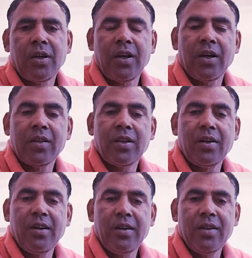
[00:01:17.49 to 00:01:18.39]
or the
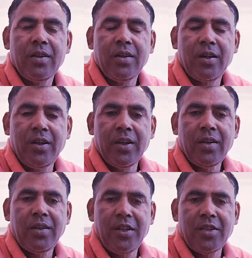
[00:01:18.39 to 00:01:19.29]
real
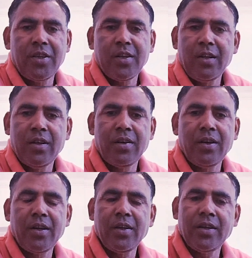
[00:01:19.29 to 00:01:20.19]
teaching
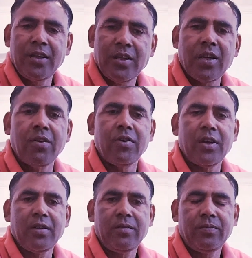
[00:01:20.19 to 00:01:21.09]
learning encounter.